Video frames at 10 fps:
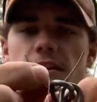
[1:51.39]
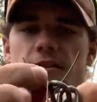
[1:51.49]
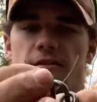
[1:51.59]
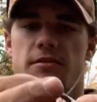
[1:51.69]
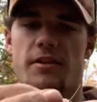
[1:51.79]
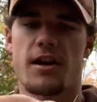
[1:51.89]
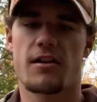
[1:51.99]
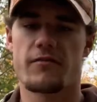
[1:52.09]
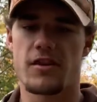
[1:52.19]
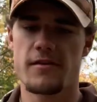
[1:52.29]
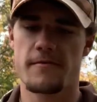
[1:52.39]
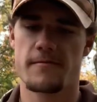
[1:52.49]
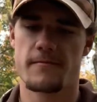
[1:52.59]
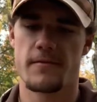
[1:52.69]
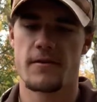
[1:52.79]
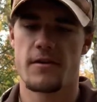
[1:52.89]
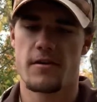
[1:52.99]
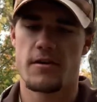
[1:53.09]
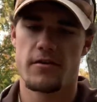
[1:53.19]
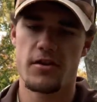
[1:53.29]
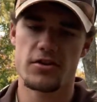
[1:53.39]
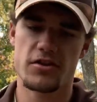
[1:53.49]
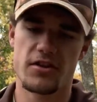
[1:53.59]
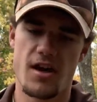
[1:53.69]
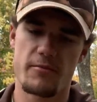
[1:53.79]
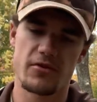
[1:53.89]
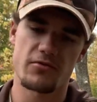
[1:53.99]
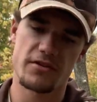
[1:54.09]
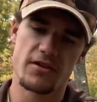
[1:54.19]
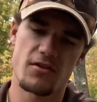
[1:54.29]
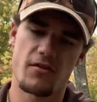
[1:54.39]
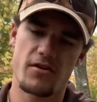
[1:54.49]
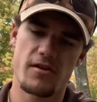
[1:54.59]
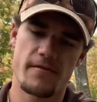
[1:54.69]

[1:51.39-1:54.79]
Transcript: So we got our V. And then just come and twist it over.